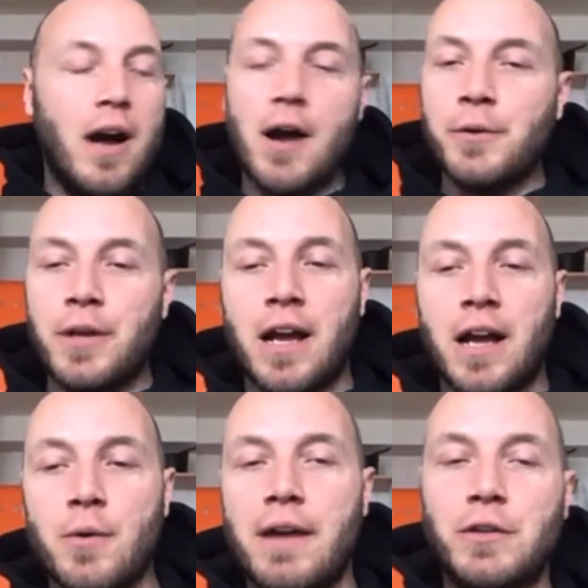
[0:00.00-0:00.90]
how
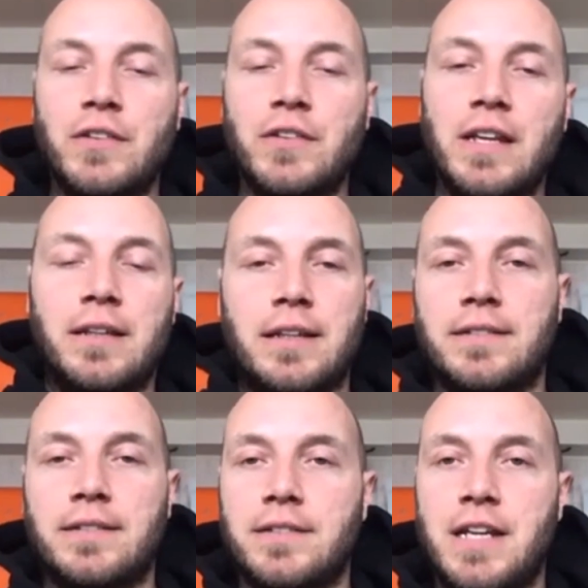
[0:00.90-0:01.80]
have you seen
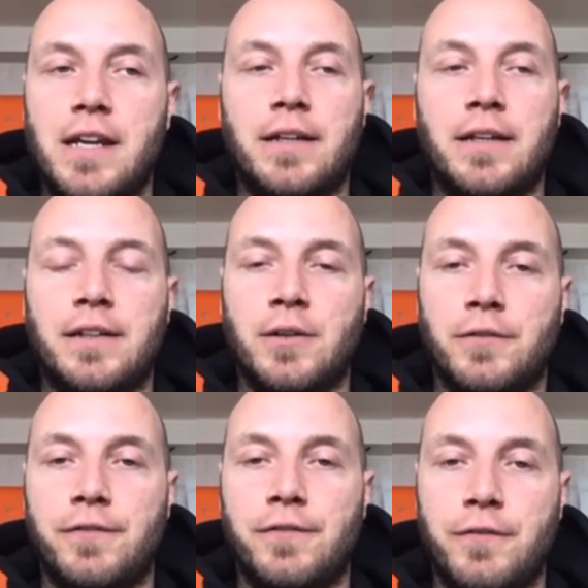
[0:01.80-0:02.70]
this year
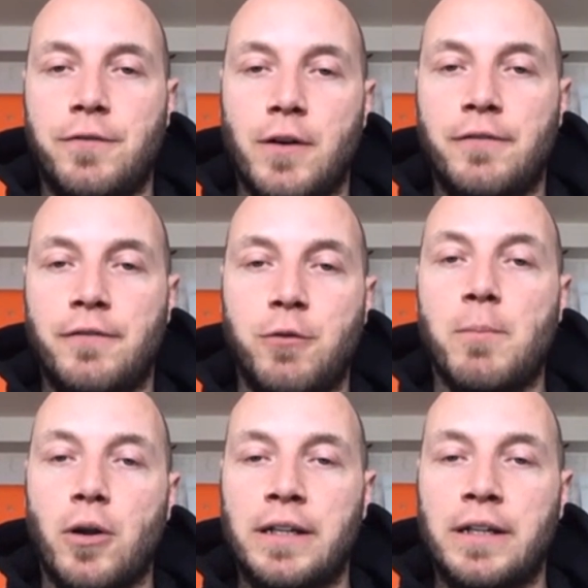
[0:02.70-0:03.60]
of
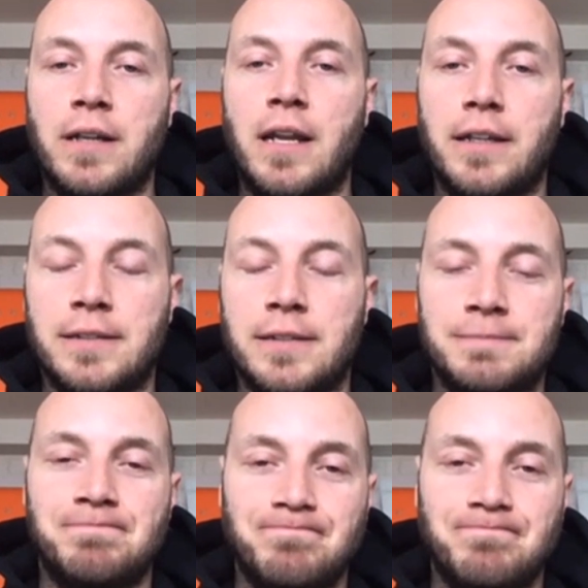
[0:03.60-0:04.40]
football in LaLiga?